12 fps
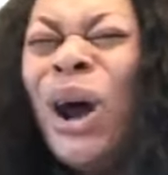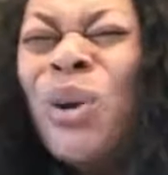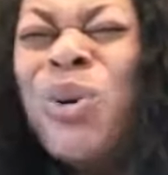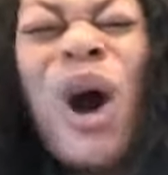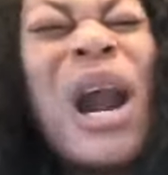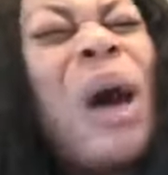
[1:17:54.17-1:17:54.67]

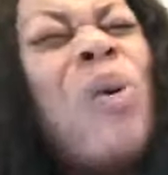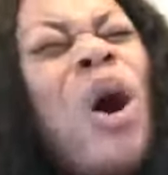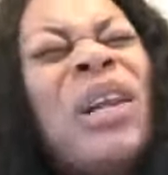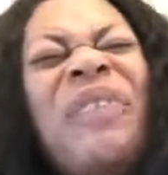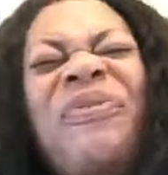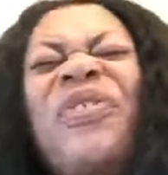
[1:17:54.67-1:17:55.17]
What a
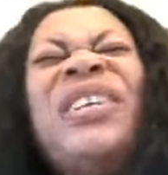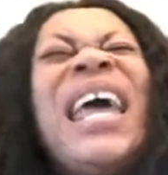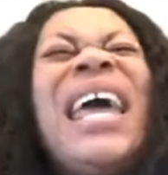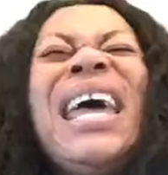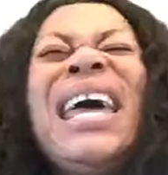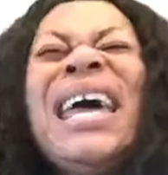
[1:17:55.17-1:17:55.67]
wonderful
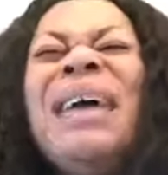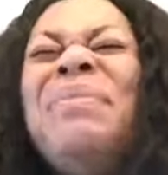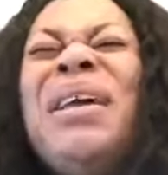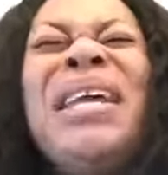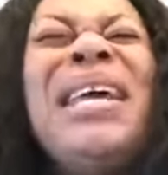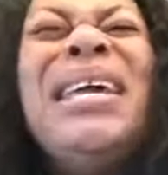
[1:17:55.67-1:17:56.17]

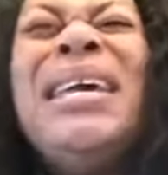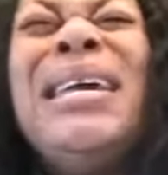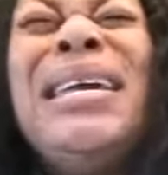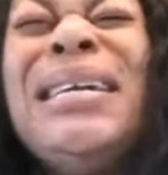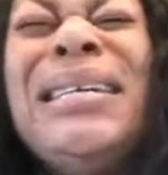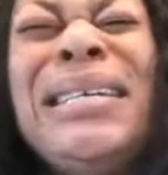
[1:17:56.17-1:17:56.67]
name
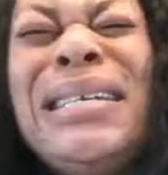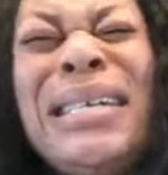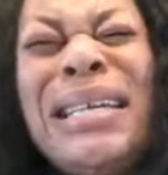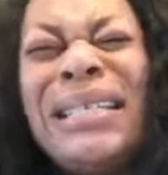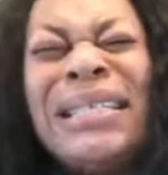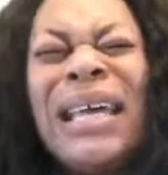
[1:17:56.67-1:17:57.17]

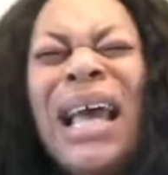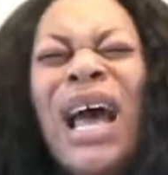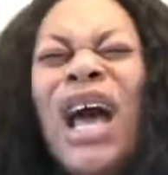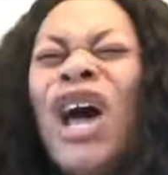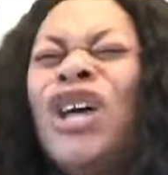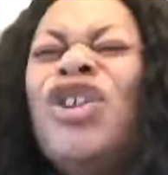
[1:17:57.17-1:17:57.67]
it is.
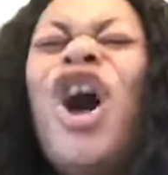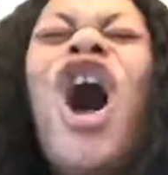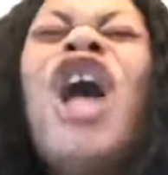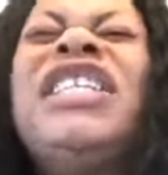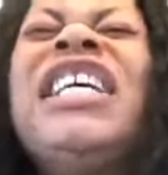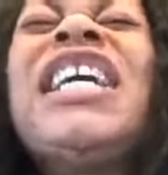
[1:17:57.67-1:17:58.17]

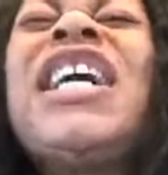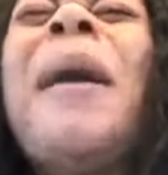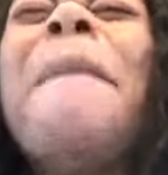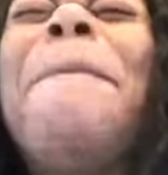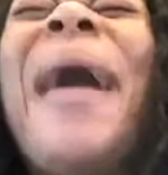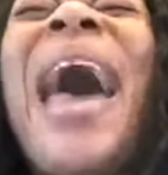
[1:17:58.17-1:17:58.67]
Nothing
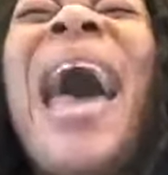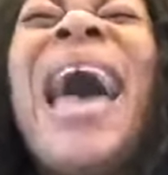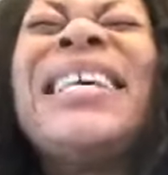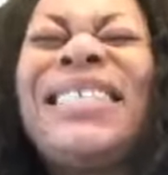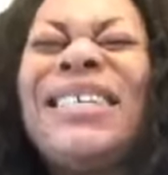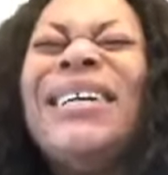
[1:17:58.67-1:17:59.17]

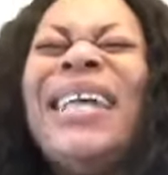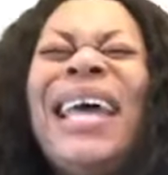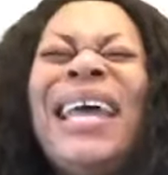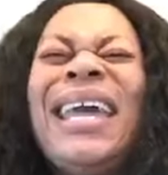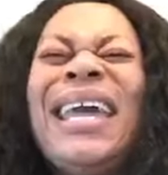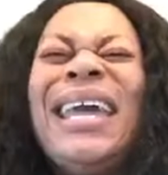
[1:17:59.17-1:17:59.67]
compares to
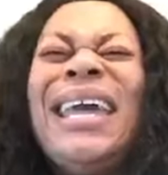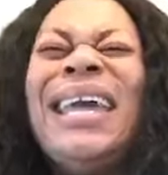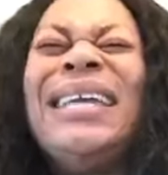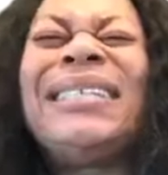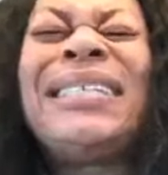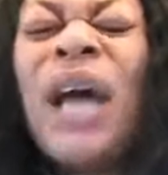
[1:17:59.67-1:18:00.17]

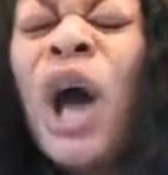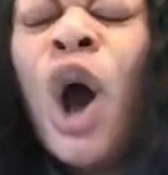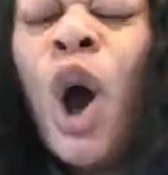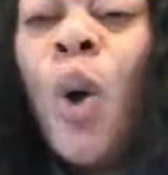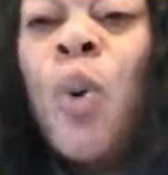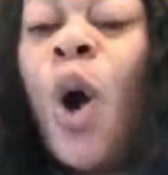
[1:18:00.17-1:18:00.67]
this.
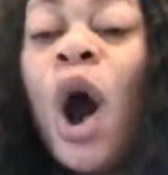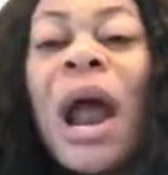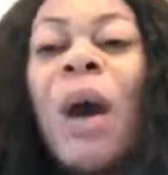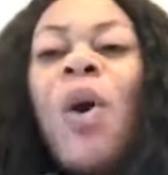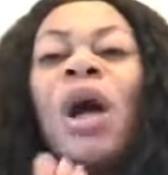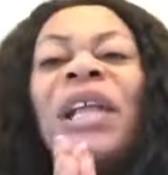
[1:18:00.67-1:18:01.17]
What
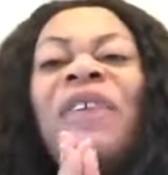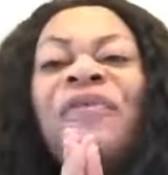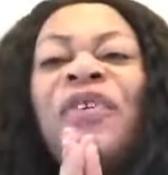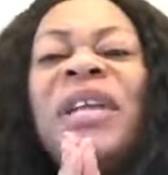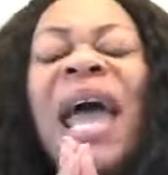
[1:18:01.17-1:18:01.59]
a wonderful